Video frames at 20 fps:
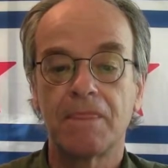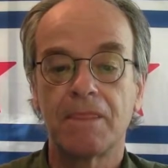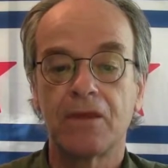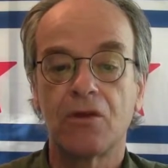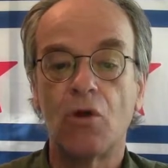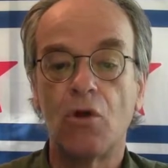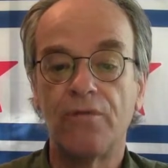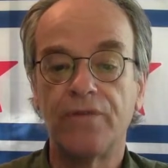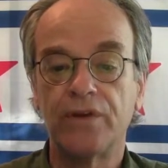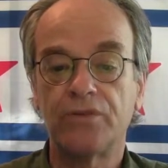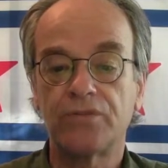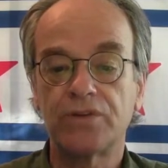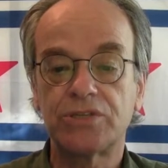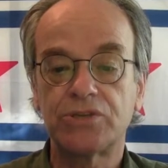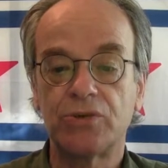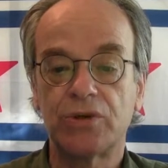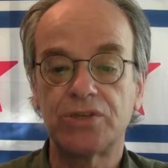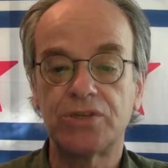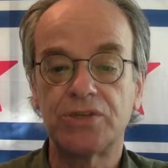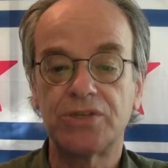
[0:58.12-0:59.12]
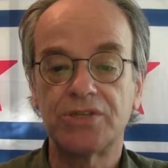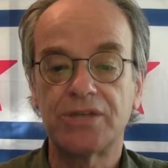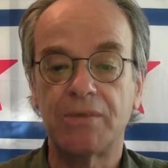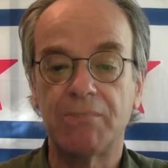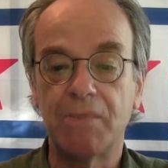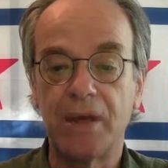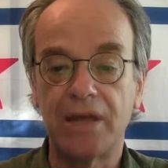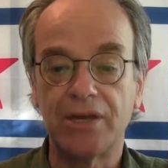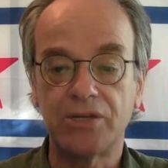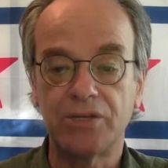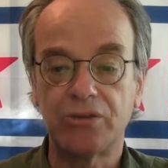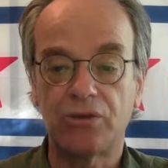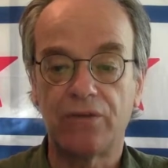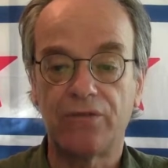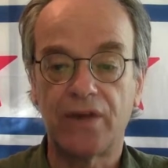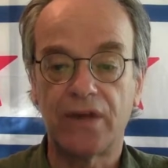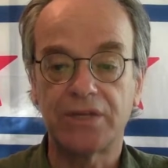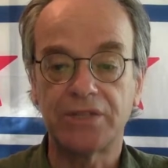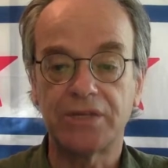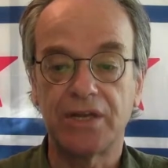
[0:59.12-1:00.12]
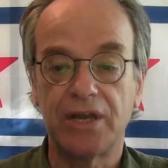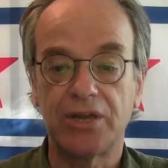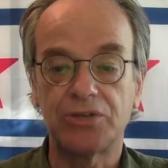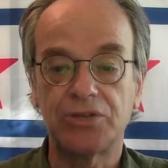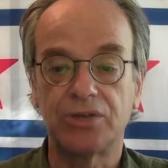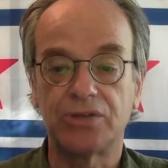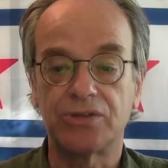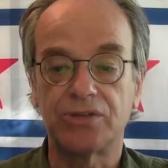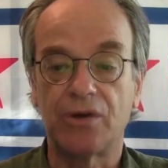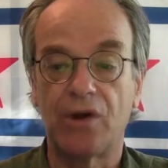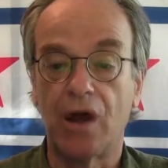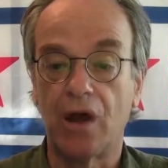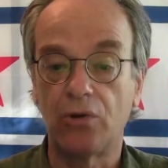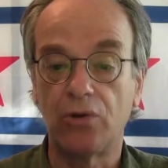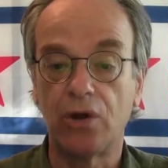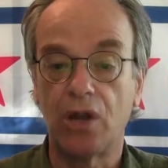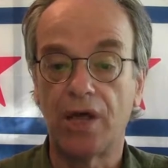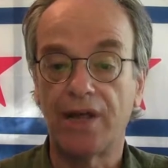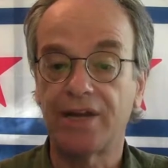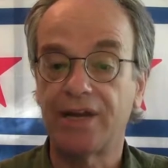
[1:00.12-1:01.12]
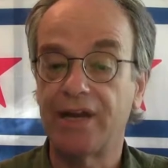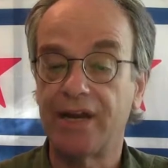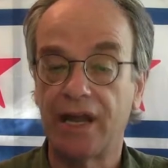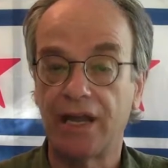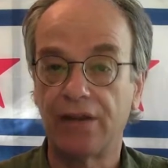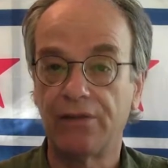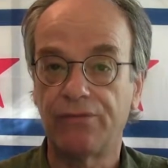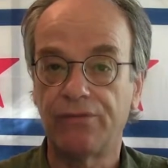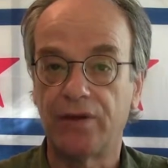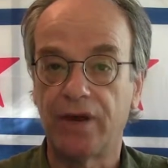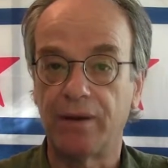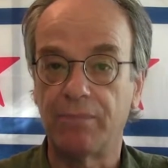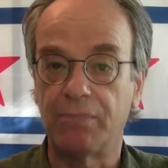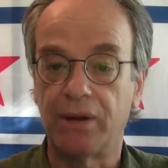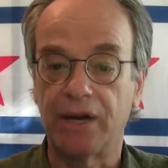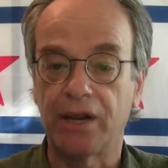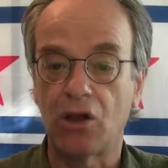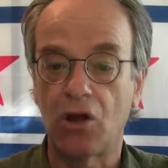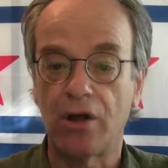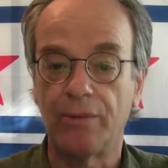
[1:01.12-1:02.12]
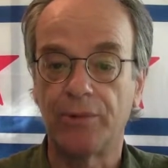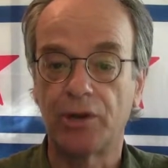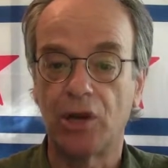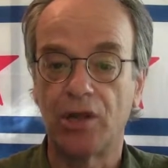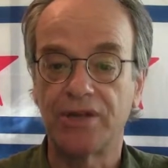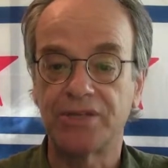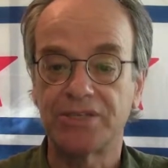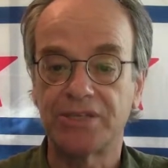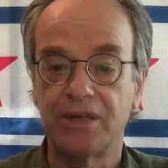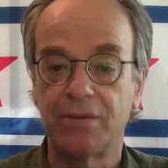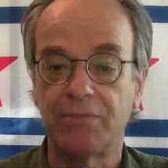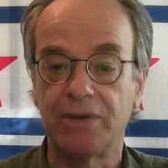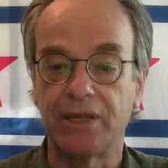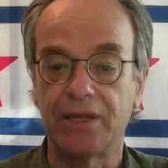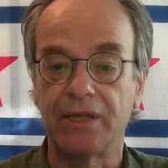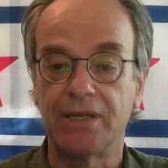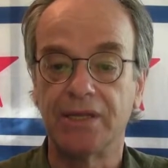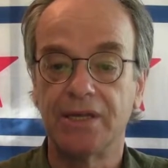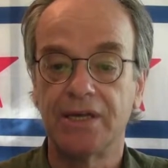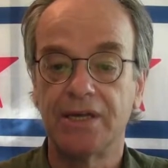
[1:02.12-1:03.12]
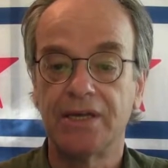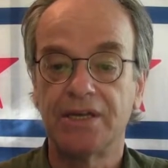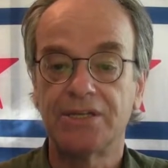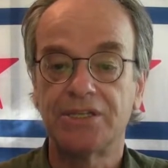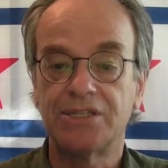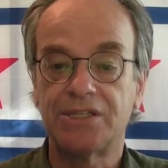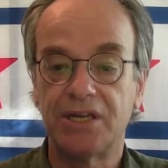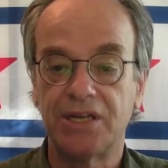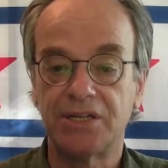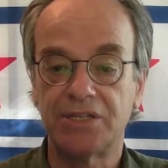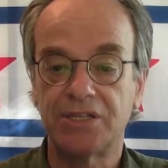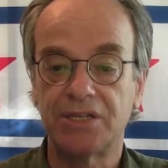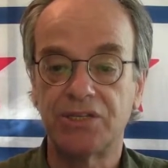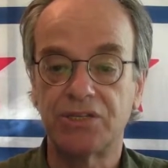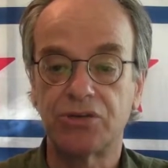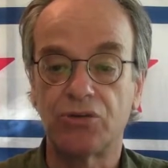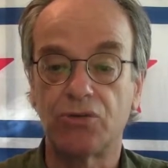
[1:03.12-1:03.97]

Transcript: COVID restrictions and mandatory vaccinations are outlawed and nullified by Common Law Assembly. Citizens